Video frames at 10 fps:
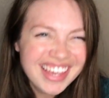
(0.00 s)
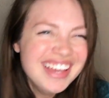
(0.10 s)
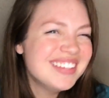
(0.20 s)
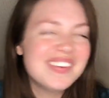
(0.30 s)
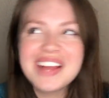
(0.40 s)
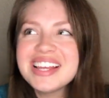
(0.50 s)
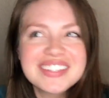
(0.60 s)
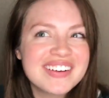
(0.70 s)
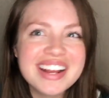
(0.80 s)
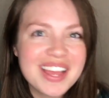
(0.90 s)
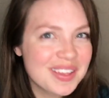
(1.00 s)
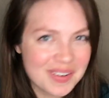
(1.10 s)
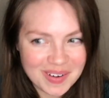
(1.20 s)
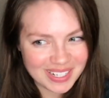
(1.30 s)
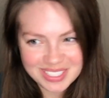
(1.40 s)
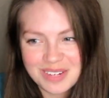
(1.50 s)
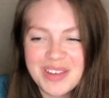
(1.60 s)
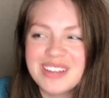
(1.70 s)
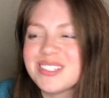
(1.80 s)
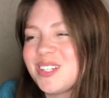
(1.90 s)
Don't ask her any other question
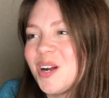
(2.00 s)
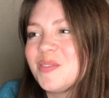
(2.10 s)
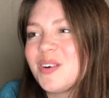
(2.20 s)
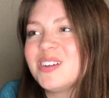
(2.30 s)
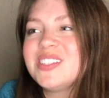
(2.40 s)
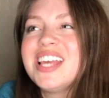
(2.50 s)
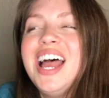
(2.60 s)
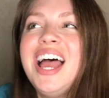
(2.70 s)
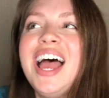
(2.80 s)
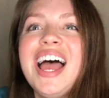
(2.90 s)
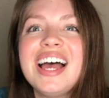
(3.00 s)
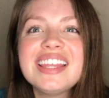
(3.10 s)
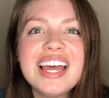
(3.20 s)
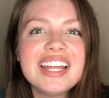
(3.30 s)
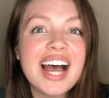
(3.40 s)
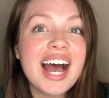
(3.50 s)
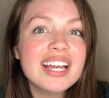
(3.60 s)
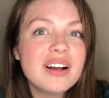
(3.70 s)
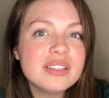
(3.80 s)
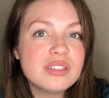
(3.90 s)
about Star Wars. And then I
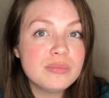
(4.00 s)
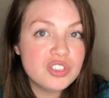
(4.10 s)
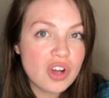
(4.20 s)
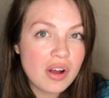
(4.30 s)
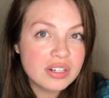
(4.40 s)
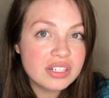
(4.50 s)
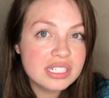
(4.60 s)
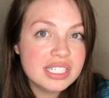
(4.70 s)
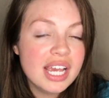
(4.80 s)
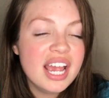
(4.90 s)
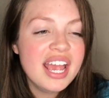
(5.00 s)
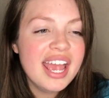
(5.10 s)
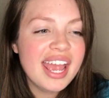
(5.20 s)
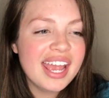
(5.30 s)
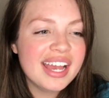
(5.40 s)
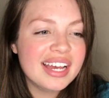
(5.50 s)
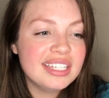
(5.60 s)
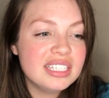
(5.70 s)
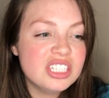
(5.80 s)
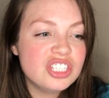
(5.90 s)
got some joggers, and
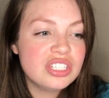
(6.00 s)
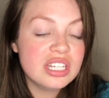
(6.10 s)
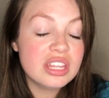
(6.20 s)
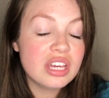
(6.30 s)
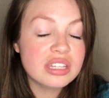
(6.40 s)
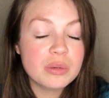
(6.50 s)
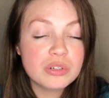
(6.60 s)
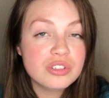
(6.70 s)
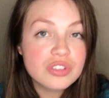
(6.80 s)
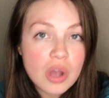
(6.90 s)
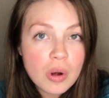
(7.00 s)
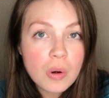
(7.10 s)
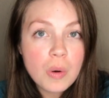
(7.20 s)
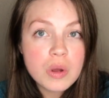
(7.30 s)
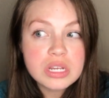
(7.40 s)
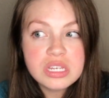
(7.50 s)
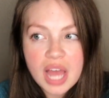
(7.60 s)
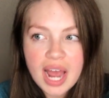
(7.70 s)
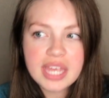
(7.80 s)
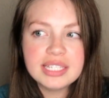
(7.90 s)
she thought they were so
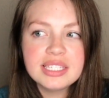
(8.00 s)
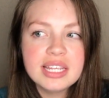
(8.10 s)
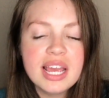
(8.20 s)
nice